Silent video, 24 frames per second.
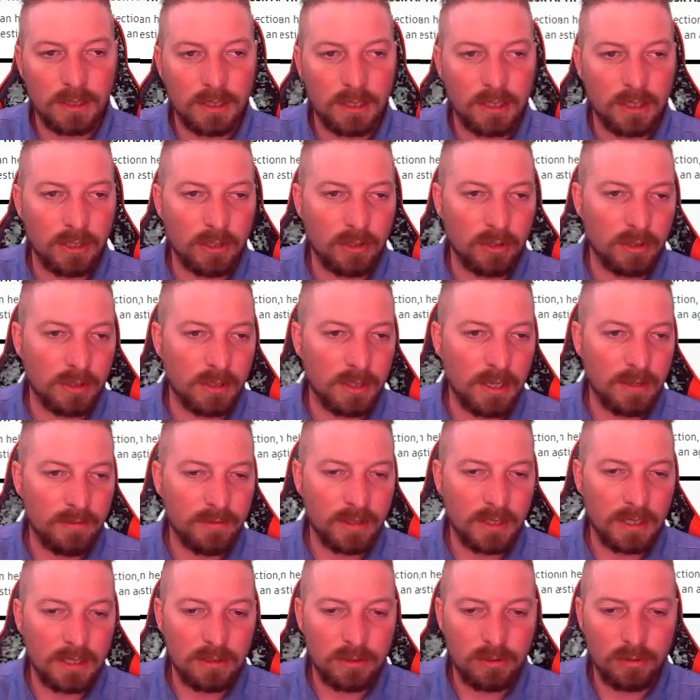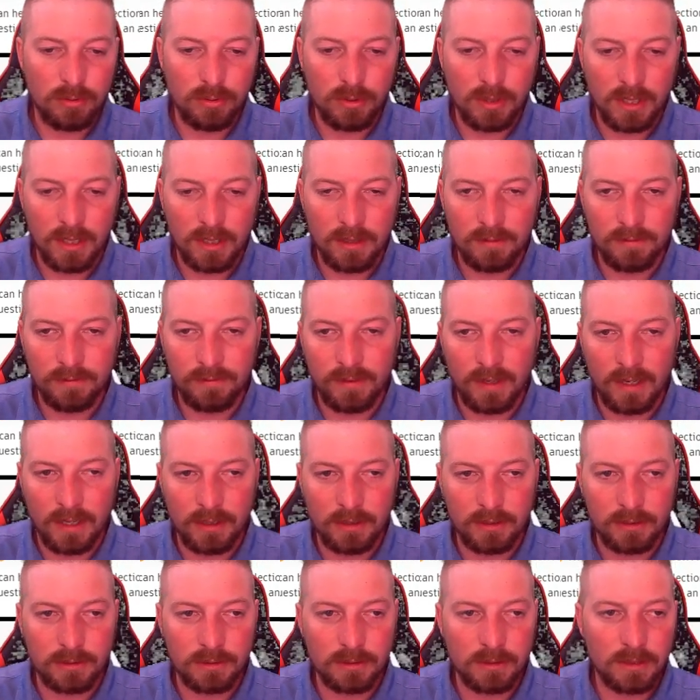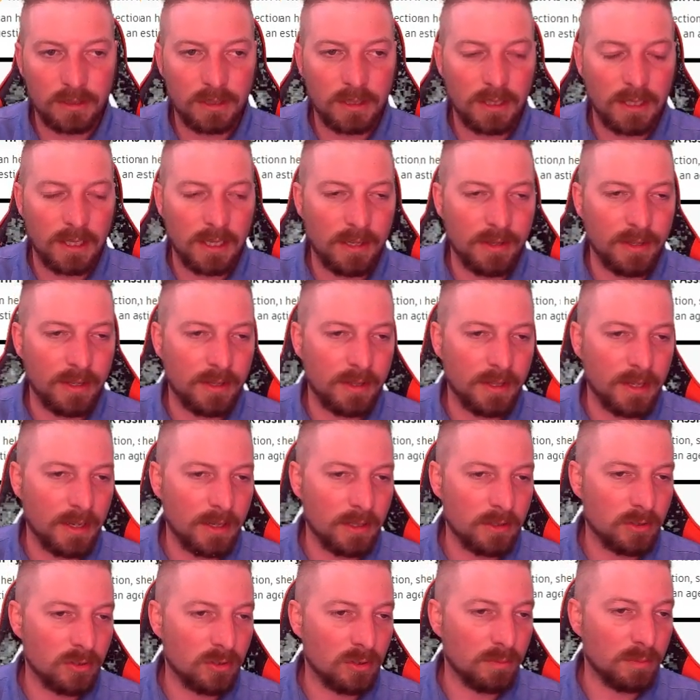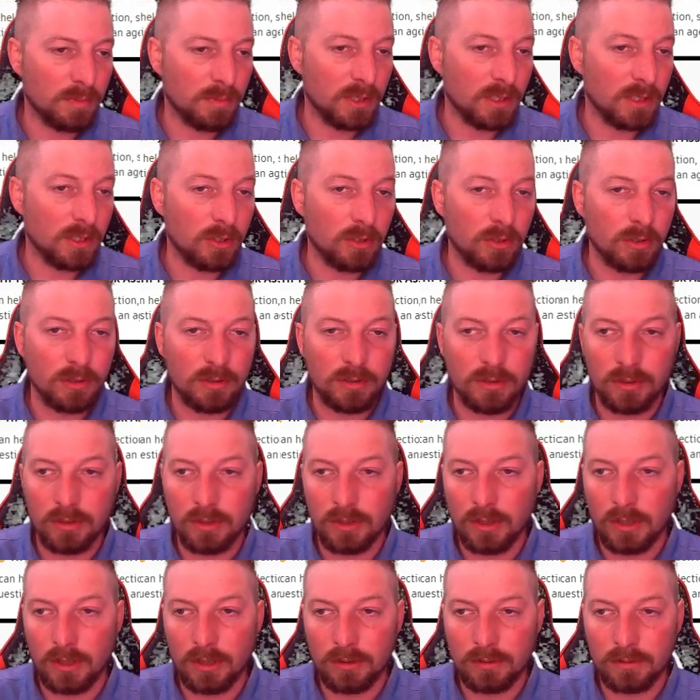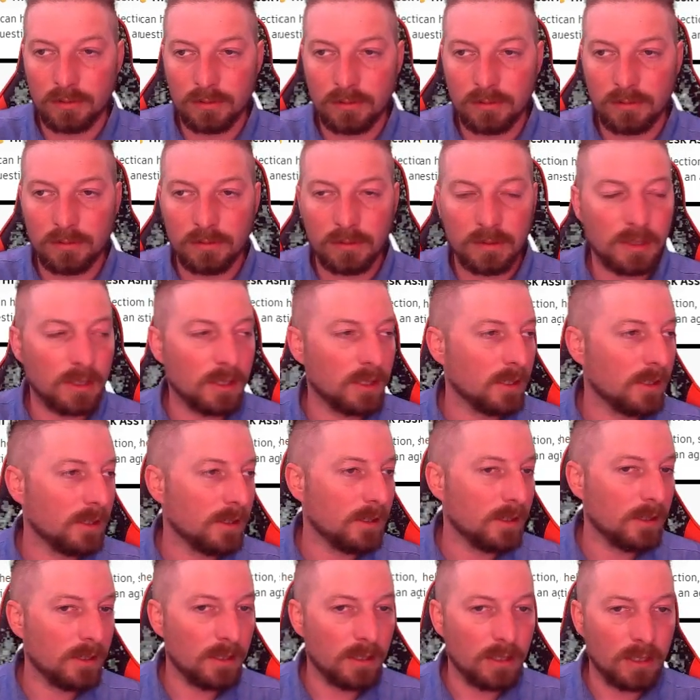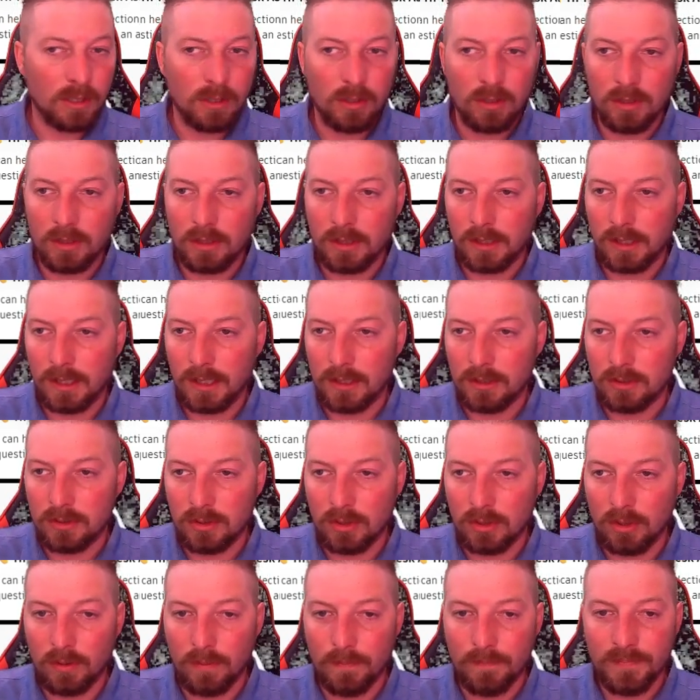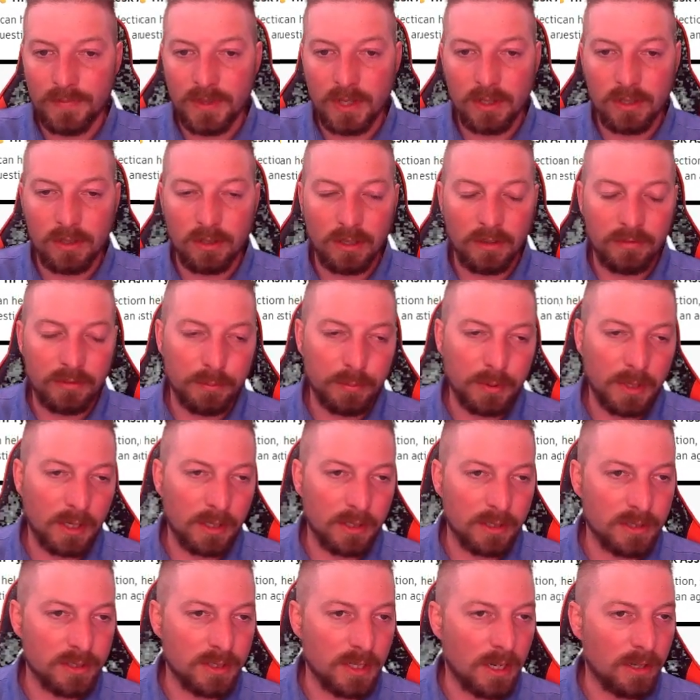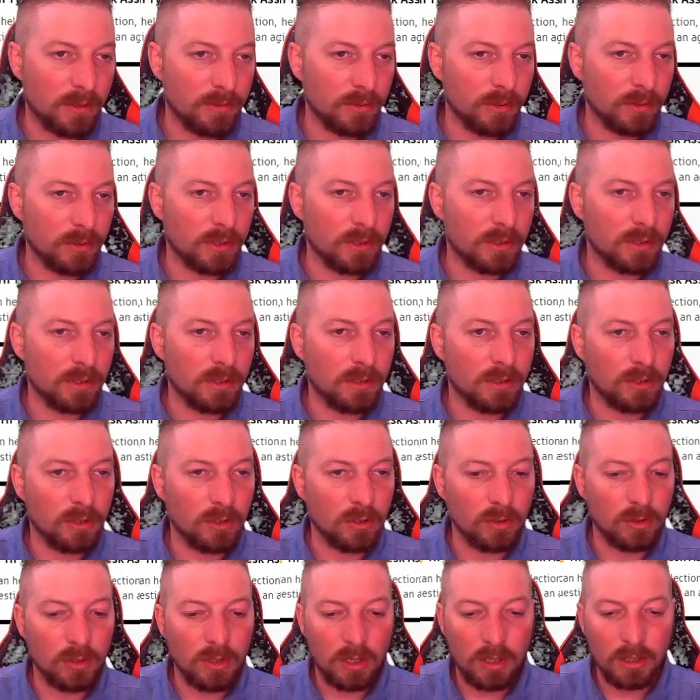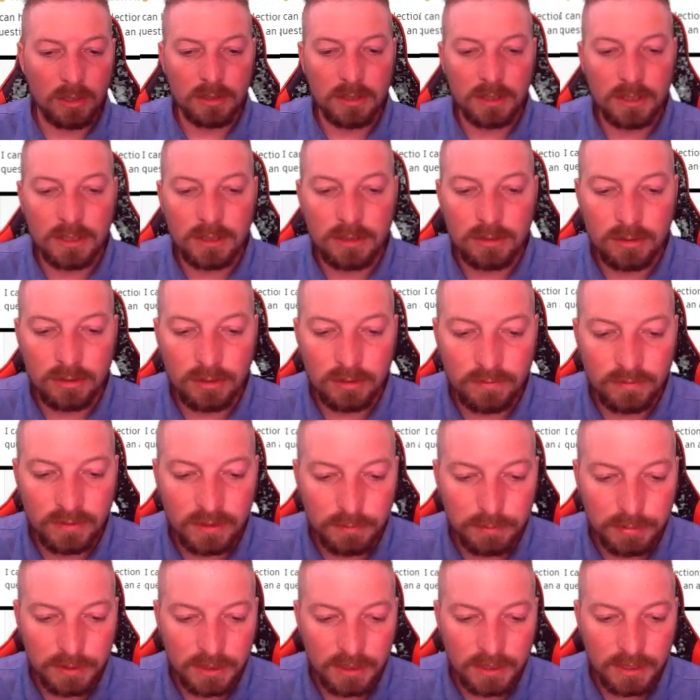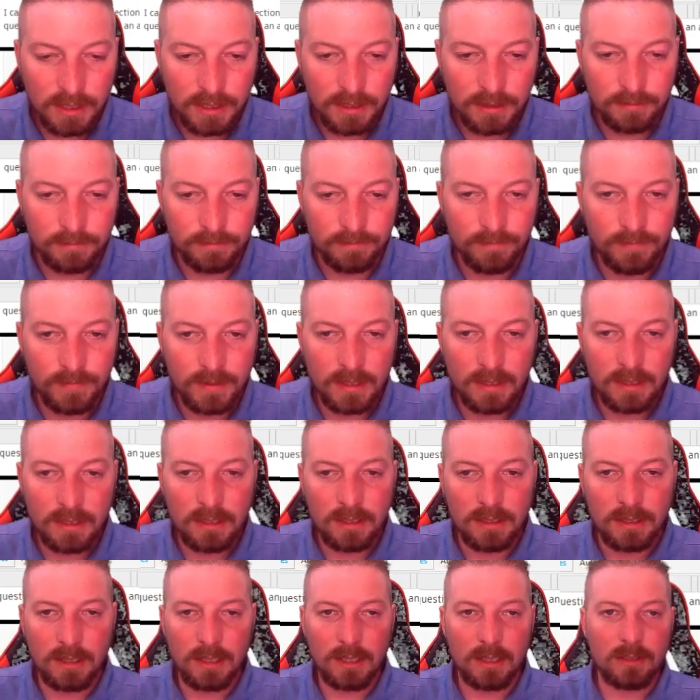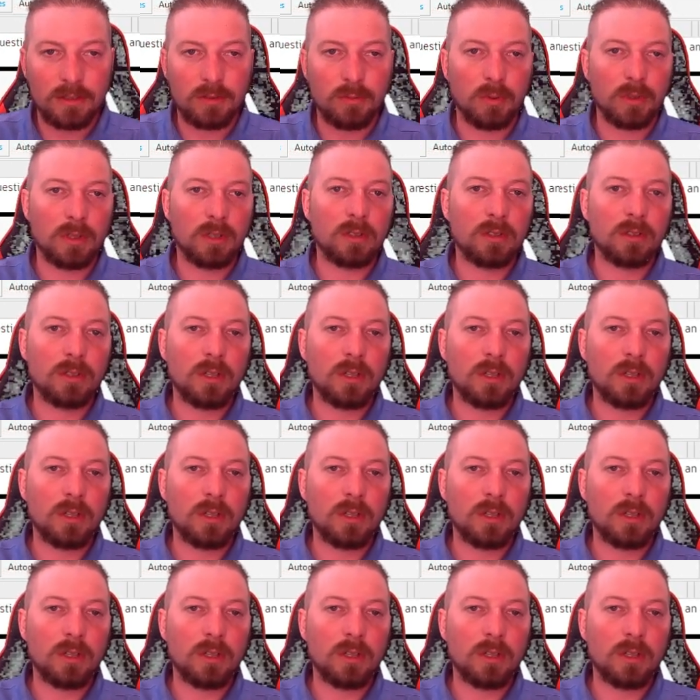You're going to navigate to that file, and then that should be good to go. Okay, so you have your products downloaded. You're logged into the VPN. Next, we're going to